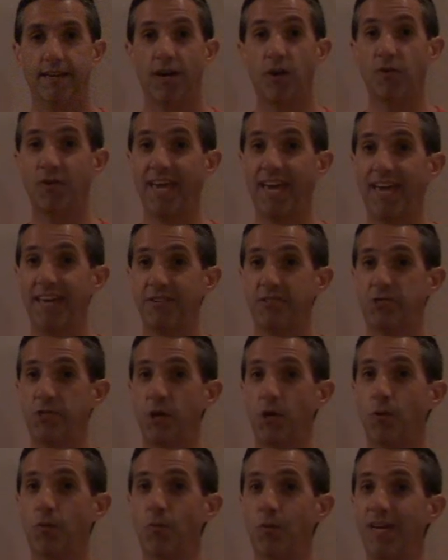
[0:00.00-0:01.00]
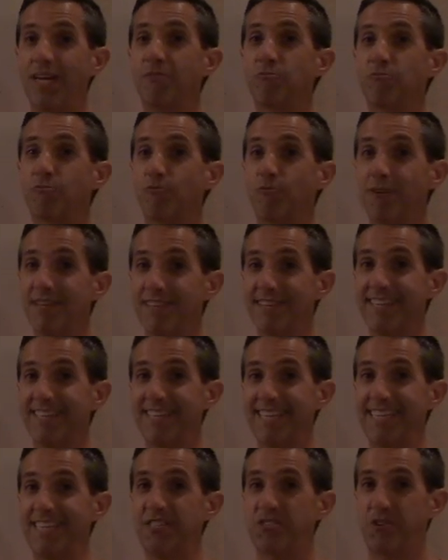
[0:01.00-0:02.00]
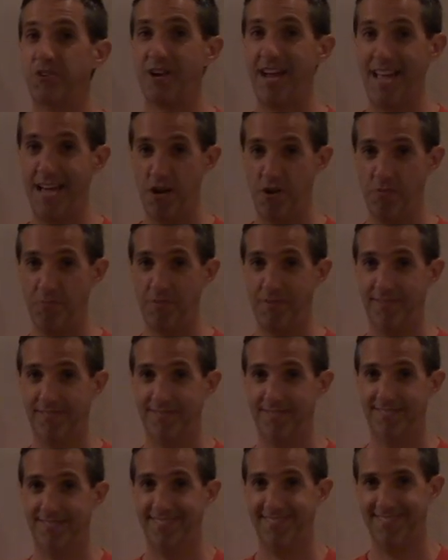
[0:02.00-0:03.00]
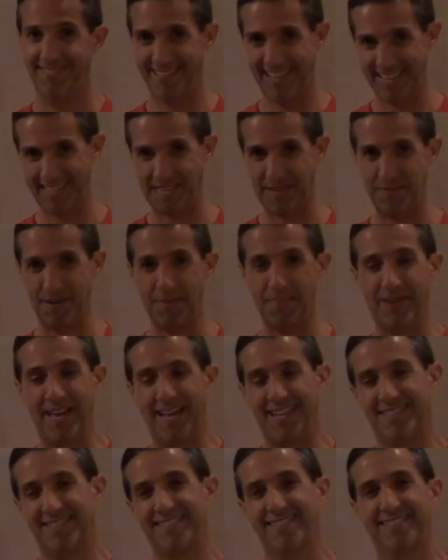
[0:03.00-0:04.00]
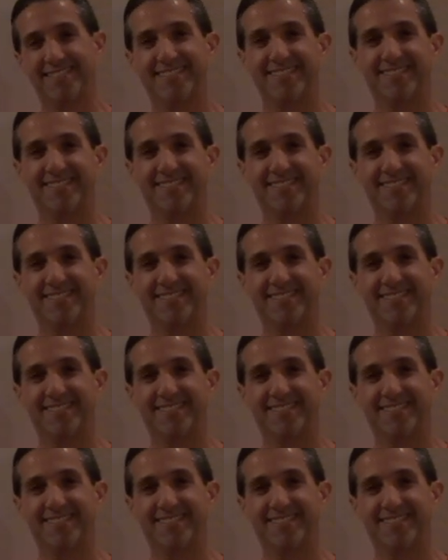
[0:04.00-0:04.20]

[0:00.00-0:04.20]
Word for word: Okay, so we really need your help. That's coming up next.